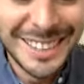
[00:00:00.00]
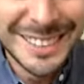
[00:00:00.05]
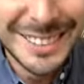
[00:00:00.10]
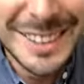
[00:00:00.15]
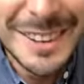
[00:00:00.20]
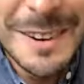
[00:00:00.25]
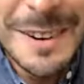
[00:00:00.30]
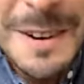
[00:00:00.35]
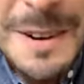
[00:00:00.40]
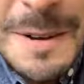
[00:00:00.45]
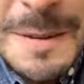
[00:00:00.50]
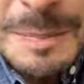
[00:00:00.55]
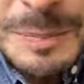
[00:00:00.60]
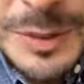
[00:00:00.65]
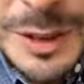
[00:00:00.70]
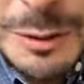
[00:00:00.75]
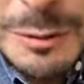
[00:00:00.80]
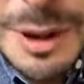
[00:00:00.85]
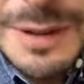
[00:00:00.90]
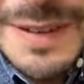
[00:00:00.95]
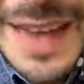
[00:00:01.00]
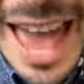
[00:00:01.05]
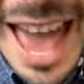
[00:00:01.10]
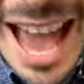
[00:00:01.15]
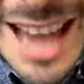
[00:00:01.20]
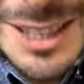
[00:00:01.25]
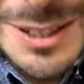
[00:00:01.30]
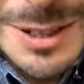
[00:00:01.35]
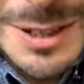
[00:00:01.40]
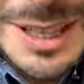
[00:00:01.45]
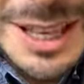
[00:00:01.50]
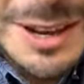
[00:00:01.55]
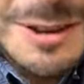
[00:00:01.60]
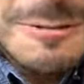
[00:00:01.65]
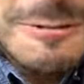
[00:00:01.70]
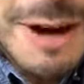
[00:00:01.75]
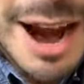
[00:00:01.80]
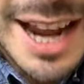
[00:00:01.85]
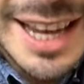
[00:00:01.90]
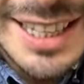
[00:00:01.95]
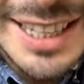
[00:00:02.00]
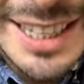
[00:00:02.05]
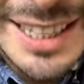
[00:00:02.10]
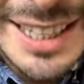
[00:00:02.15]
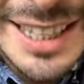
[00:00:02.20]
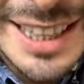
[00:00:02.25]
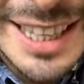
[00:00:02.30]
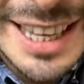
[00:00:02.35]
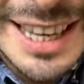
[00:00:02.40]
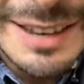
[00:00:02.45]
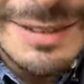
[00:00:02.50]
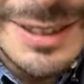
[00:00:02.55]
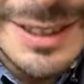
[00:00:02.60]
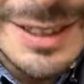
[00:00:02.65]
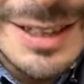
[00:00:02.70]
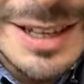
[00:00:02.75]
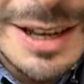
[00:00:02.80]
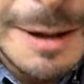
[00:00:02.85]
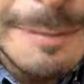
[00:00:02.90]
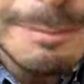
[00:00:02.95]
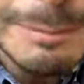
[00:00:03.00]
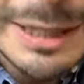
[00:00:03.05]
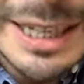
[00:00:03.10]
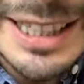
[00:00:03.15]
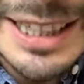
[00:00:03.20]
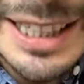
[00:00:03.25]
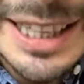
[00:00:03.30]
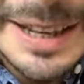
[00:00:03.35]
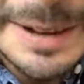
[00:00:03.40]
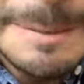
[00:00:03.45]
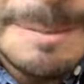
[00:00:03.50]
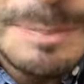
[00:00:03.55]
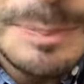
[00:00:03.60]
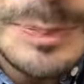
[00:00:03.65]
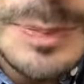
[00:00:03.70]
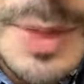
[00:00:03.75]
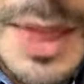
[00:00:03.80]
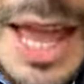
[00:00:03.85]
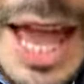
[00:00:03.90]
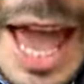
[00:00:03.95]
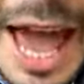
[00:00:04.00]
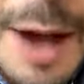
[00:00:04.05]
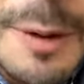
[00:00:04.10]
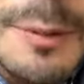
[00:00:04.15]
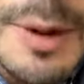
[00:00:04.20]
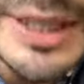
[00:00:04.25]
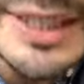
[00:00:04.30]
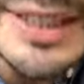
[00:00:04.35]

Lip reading: So we've actually grinded the leaves completely. And what's